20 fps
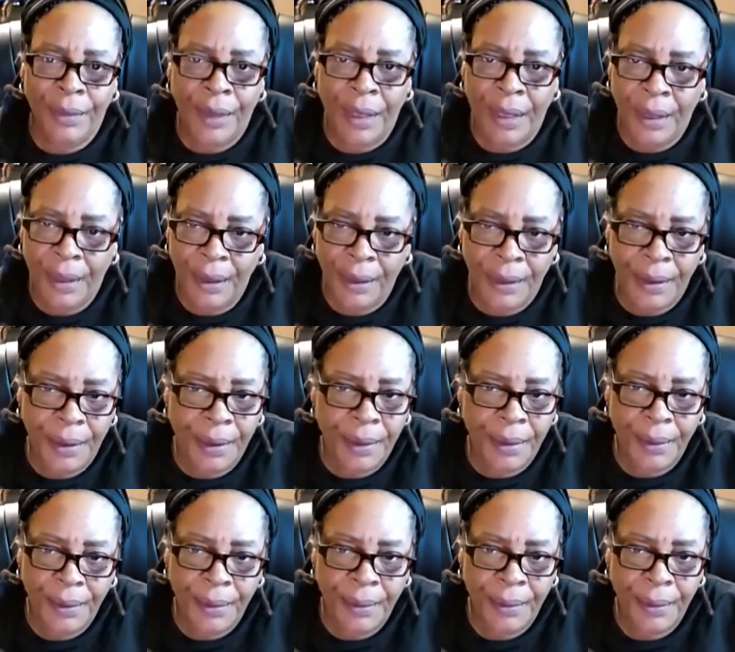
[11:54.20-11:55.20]

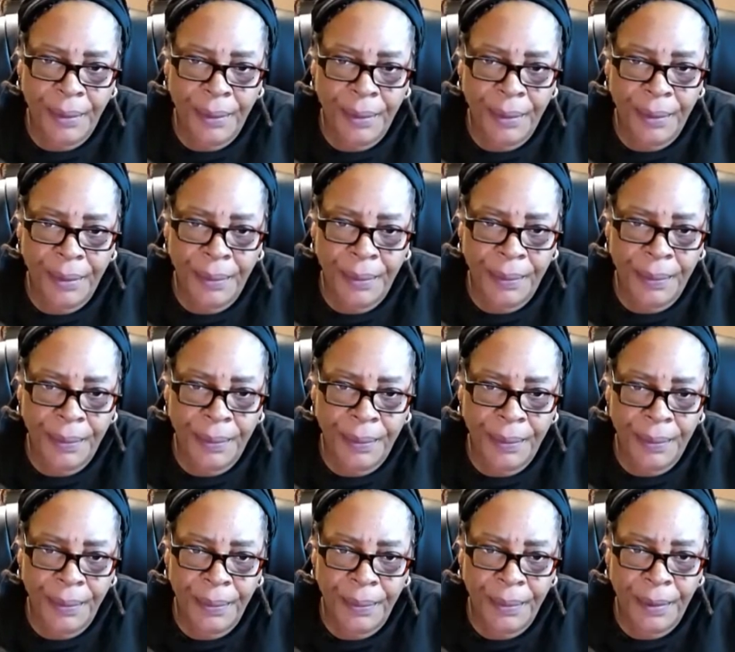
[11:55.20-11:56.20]

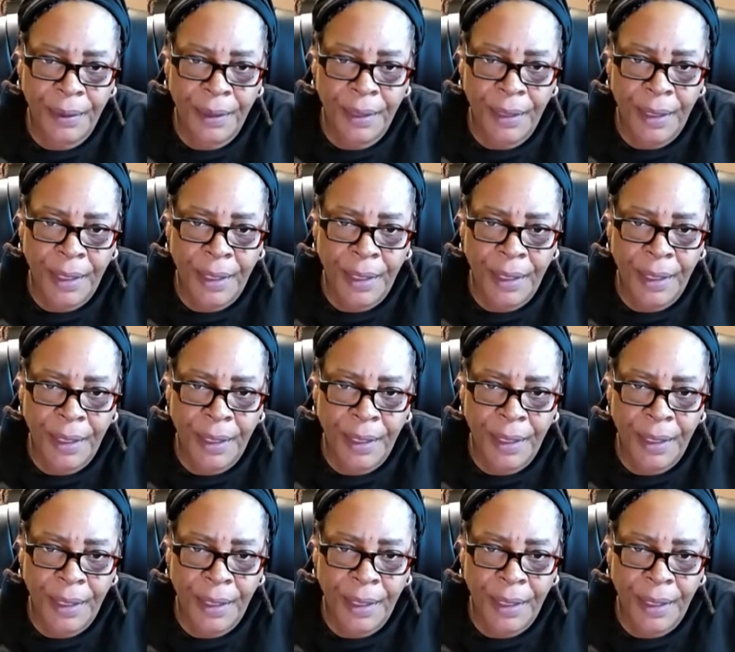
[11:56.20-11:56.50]
(silence)